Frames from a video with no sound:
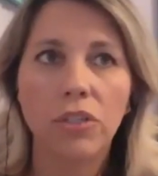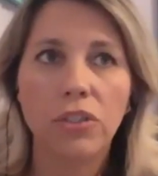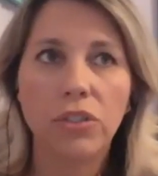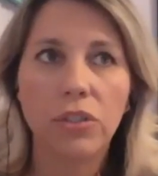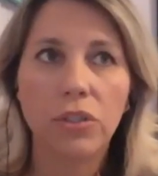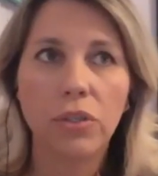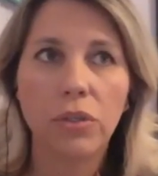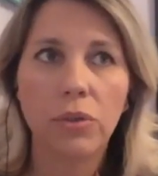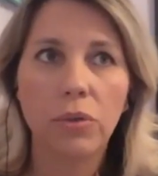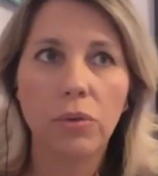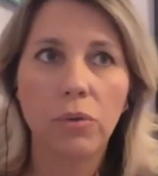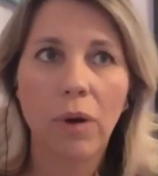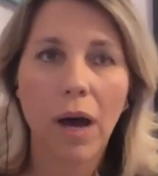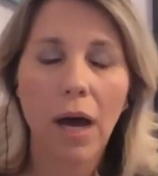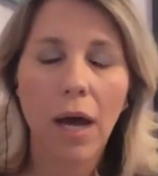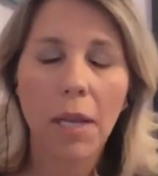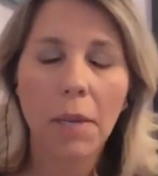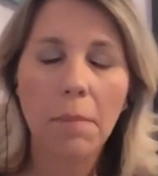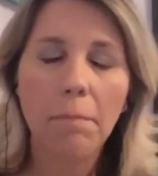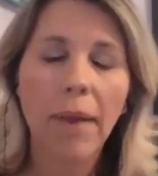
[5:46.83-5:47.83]
to
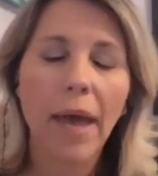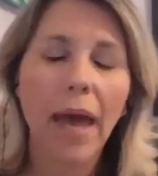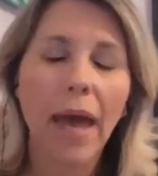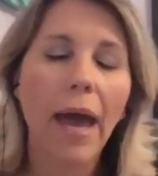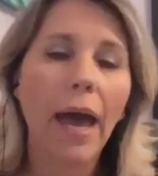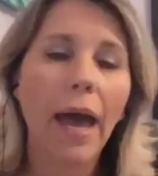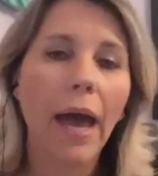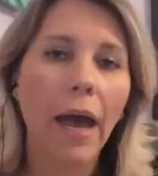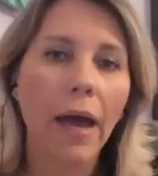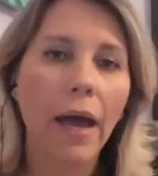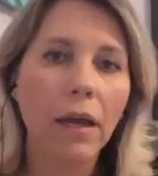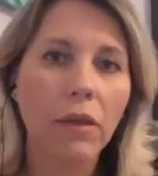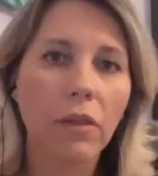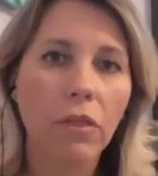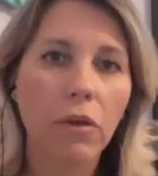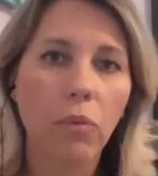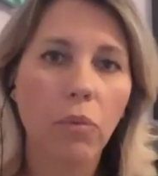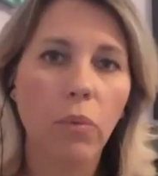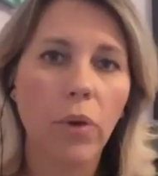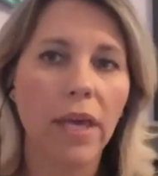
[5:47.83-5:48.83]
unpack
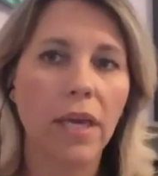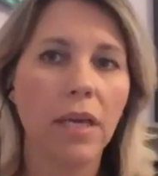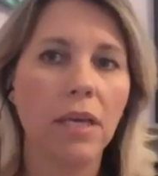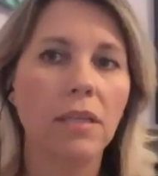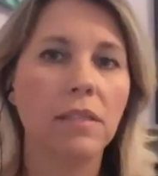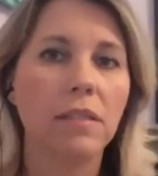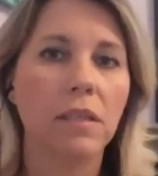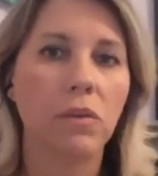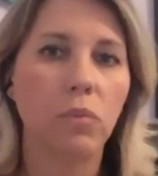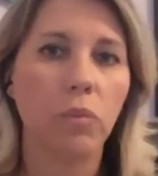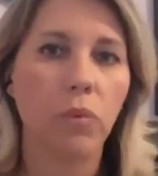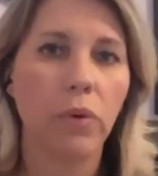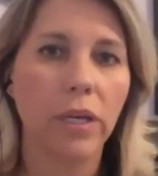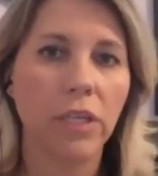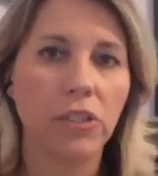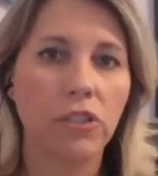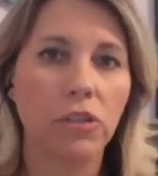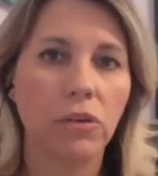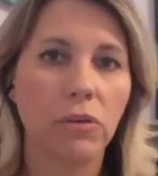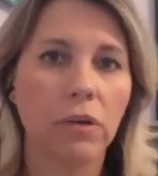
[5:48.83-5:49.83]
the ways in
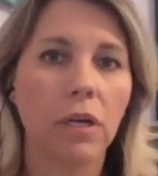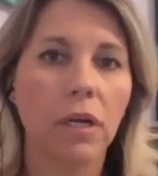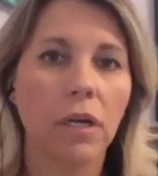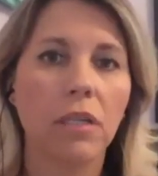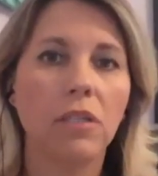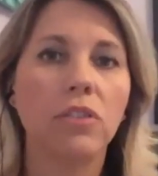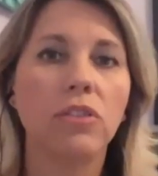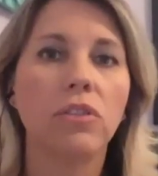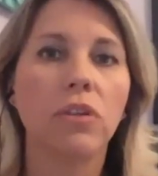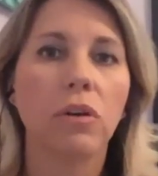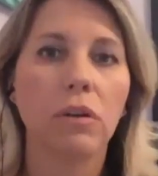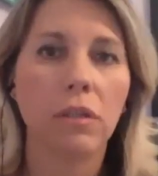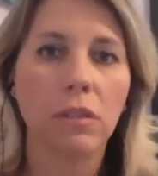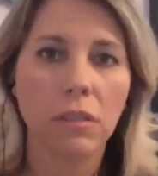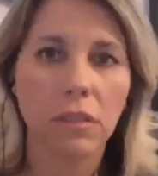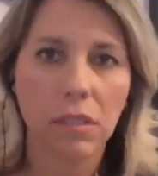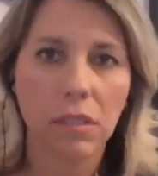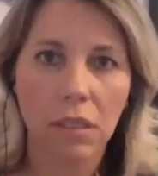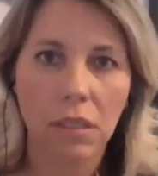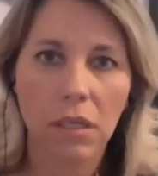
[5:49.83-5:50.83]
which your
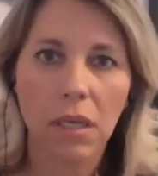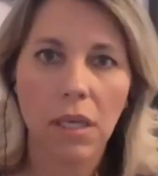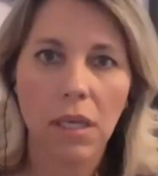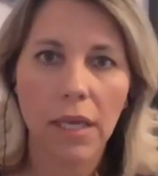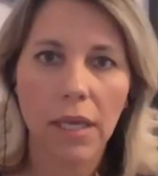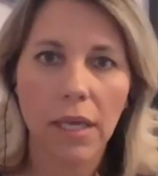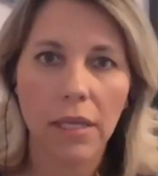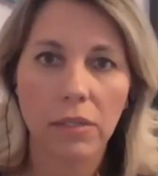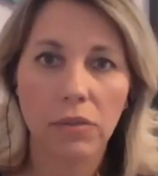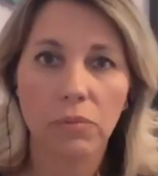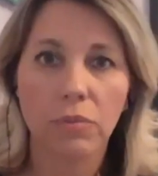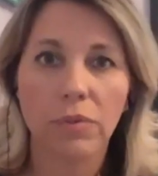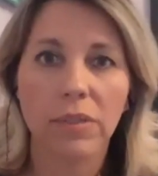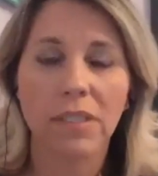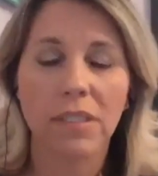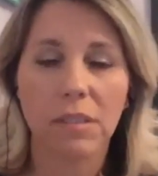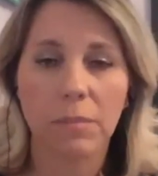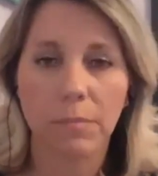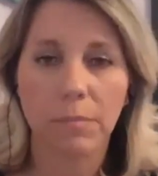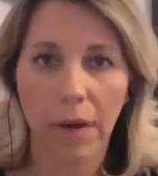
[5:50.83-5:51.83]
adult is
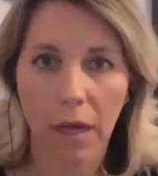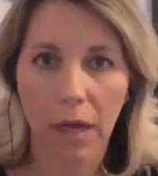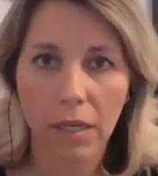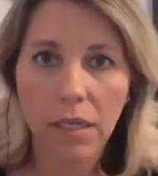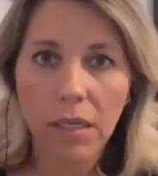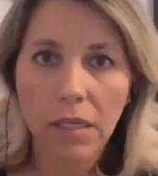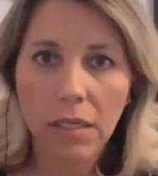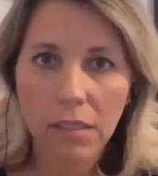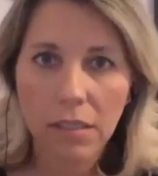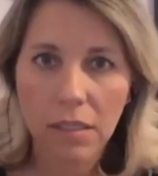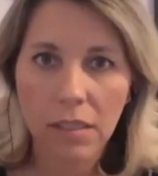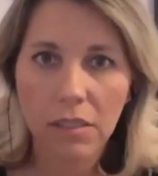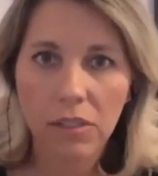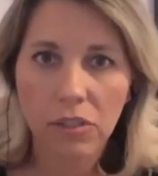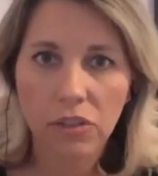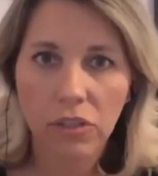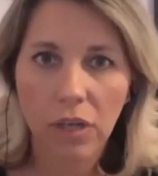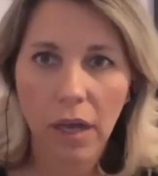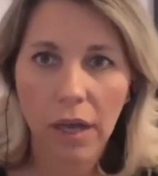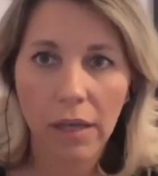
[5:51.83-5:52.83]
responding to this
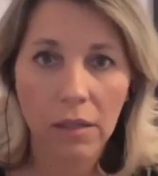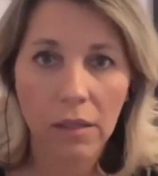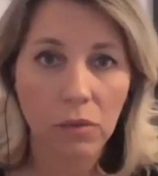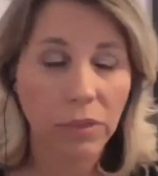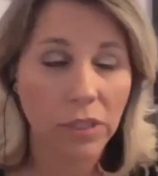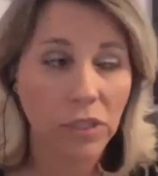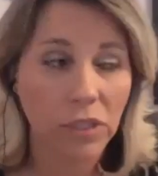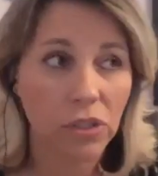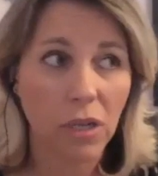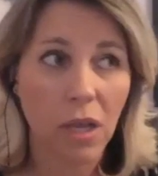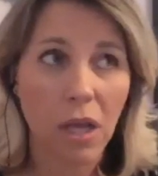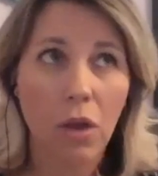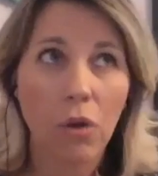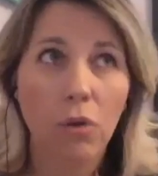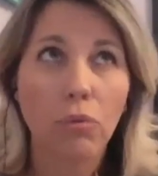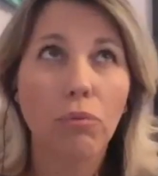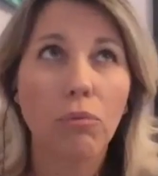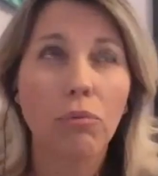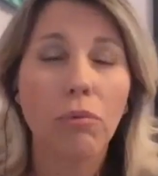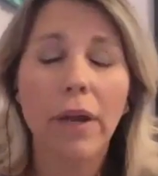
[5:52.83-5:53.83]
child, which
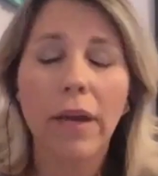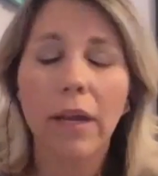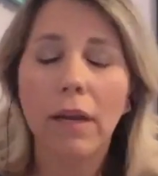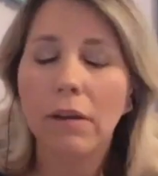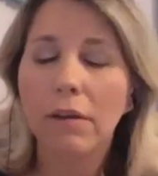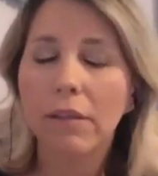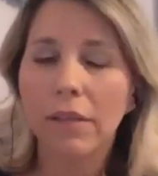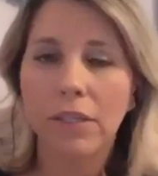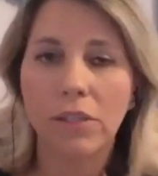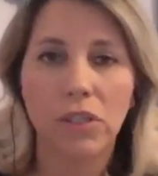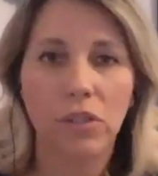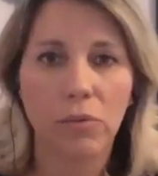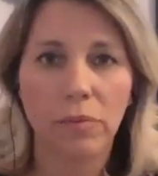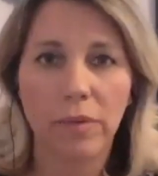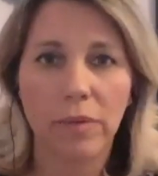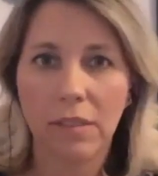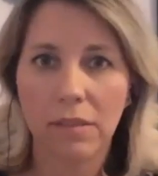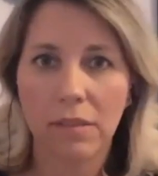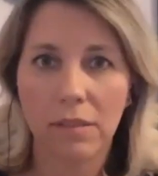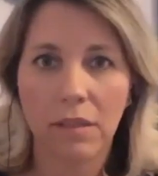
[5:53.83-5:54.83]
rarely do
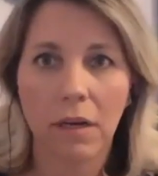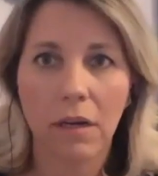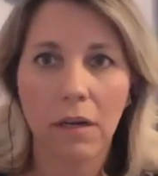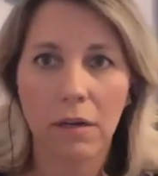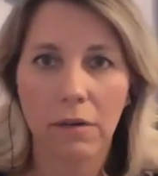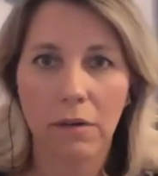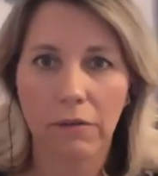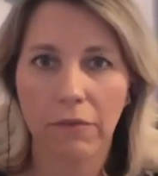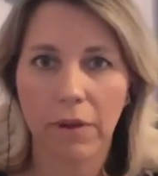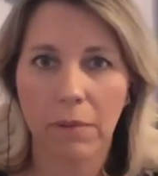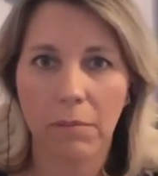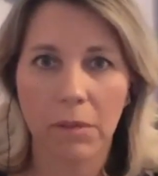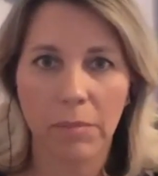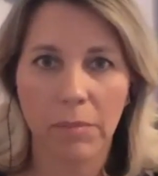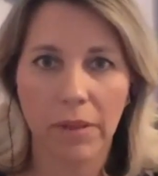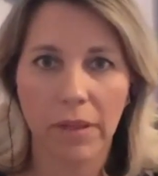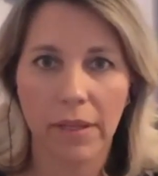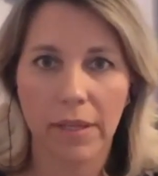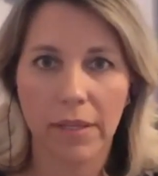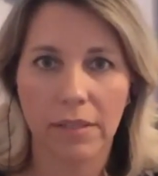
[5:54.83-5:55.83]
we start from a
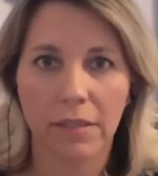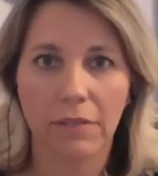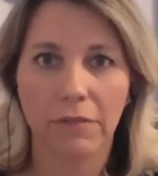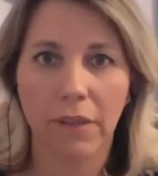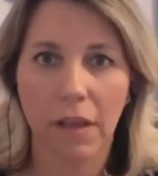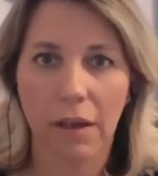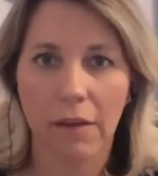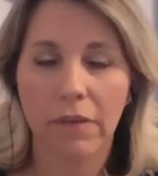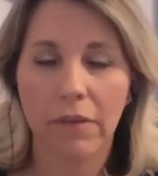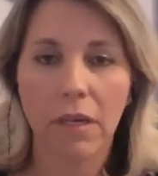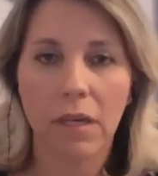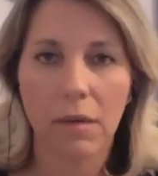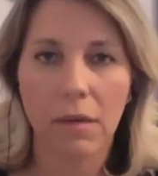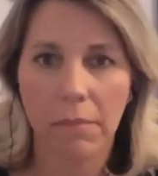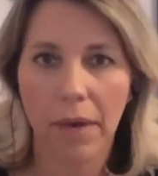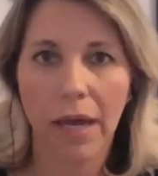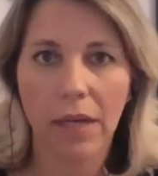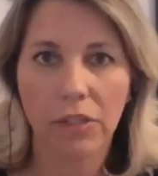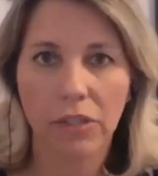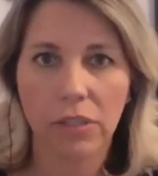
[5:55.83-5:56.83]
place of love and
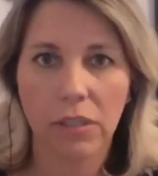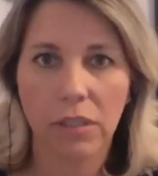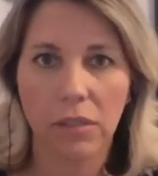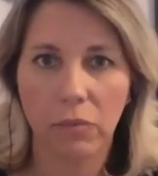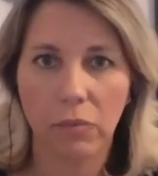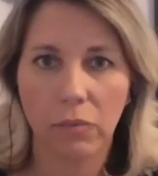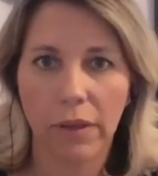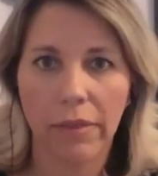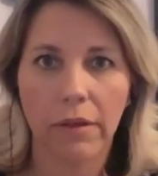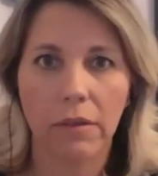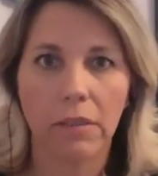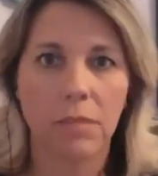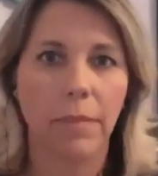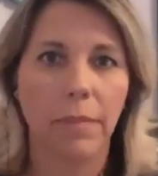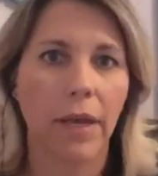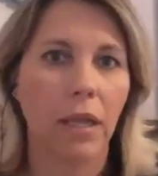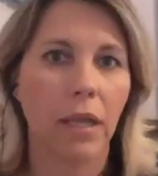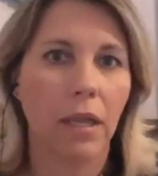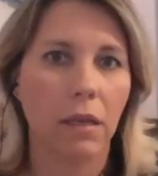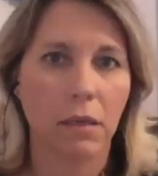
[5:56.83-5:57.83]
compassion when there's
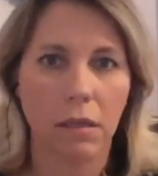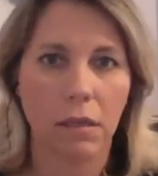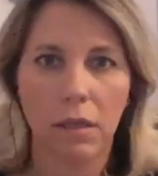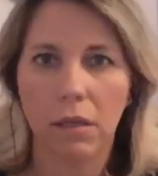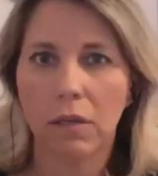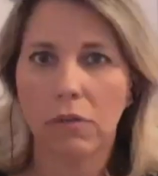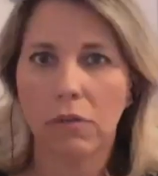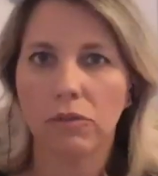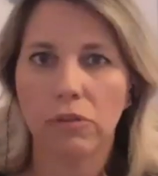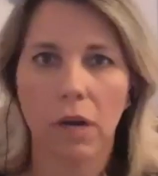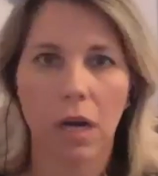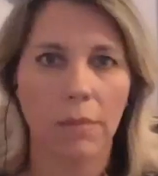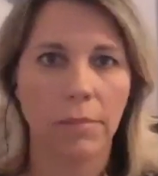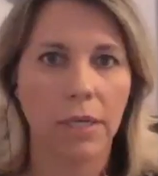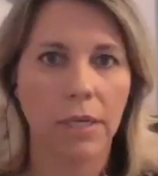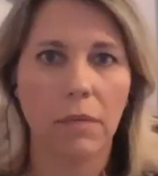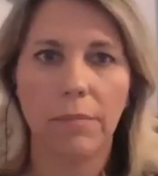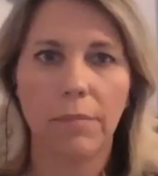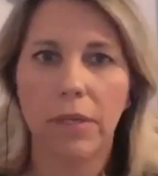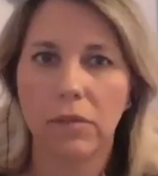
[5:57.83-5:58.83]
been, you know,
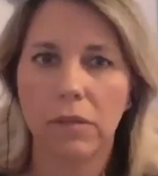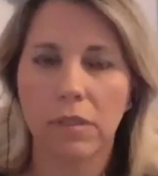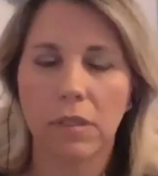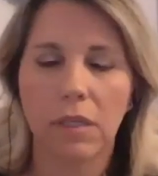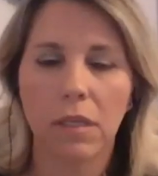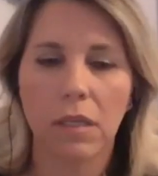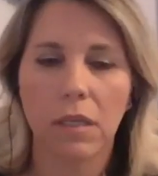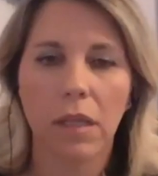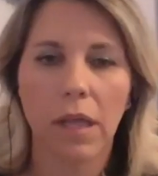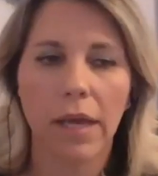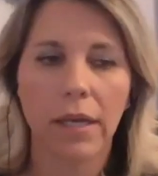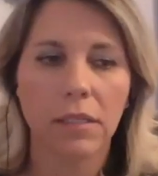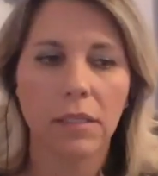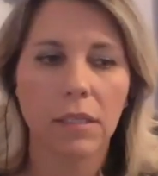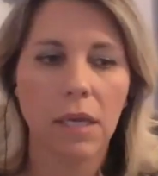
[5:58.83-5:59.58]
trauma, abuse, and neglect.